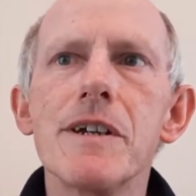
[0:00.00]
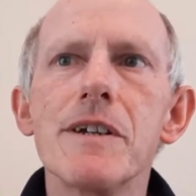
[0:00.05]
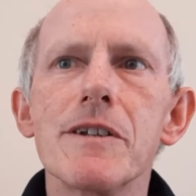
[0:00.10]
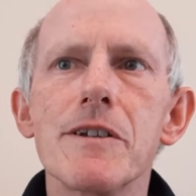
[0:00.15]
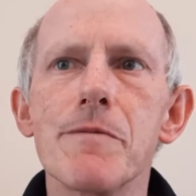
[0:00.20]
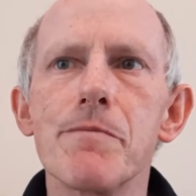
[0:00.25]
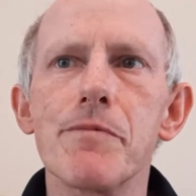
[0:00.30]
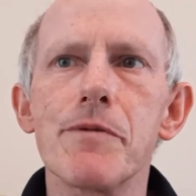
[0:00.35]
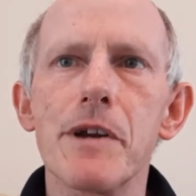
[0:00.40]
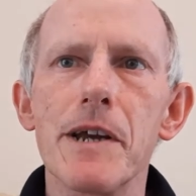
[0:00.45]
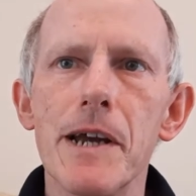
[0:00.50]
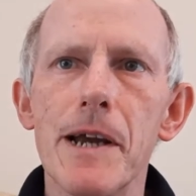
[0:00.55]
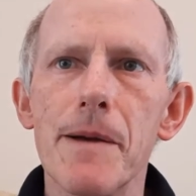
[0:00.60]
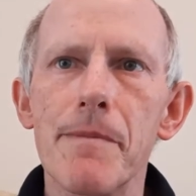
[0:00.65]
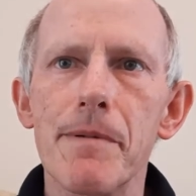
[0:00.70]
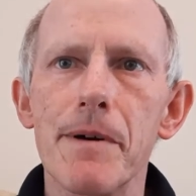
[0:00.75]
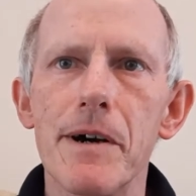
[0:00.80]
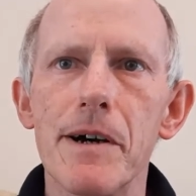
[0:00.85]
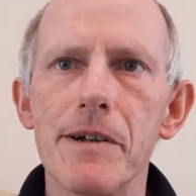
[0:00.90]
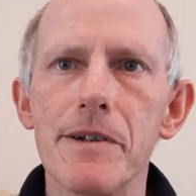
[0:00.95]
to prayer
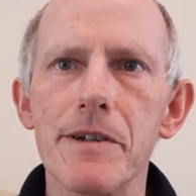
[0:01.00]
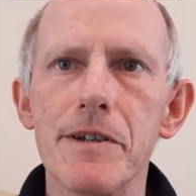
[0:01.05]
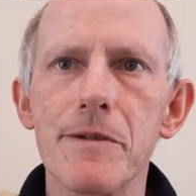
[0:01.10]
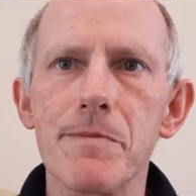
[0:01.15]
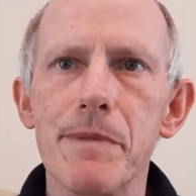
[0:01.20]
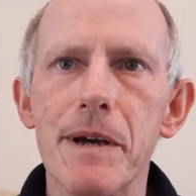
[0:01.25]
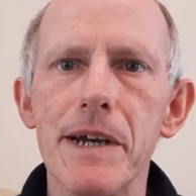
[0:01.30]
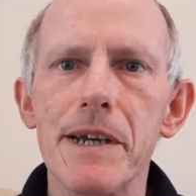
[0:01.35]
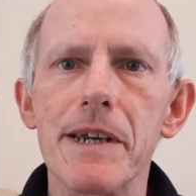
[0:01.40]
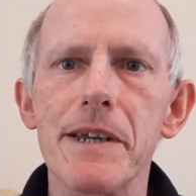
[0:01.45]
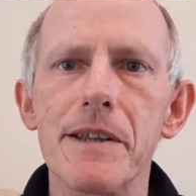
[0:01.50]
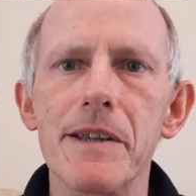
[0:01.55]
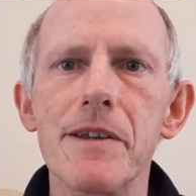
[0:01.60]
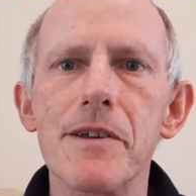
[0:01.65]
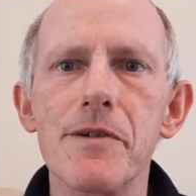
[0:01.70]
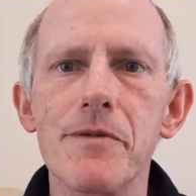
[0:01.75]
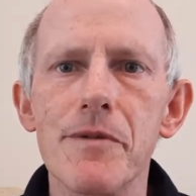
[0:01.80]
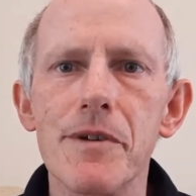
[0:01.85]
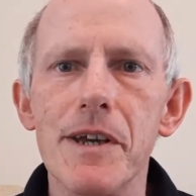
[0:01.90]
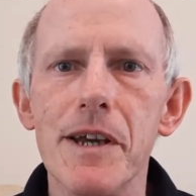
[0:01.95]
partners back in
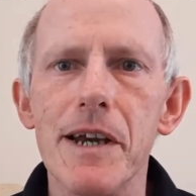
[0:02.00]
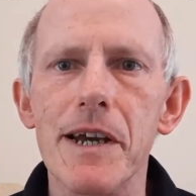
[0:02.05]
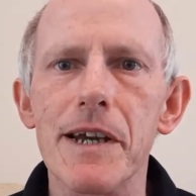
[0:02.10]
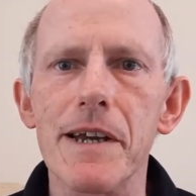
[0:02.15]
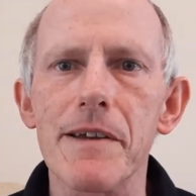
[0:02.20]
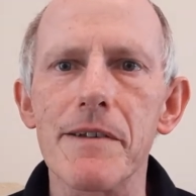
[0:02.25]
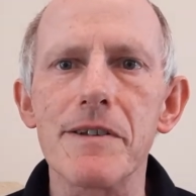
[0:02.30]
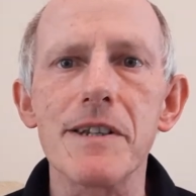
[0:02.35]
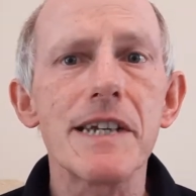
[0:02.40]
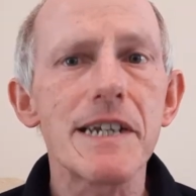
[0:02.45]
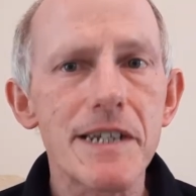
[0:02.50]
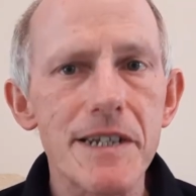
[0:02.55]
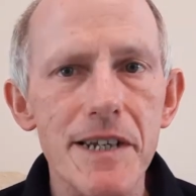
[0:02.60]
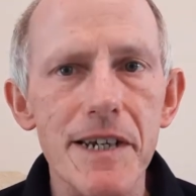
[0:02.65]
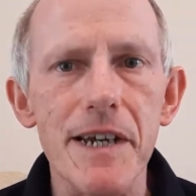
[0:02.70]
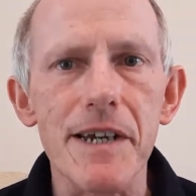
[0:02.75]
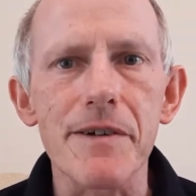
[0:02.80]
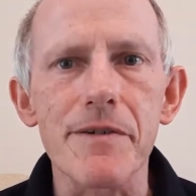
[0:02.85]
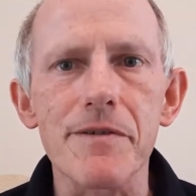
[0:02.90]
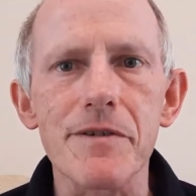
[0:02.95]
the UK
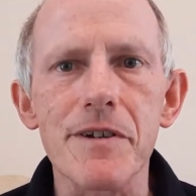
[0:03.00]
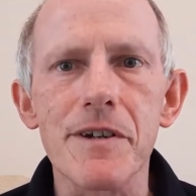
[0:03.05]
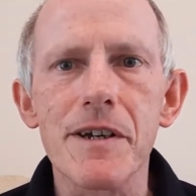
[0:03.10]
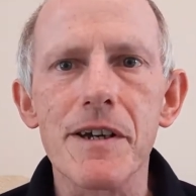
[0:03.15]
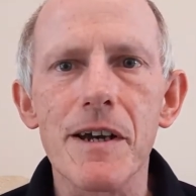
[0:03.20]
detailed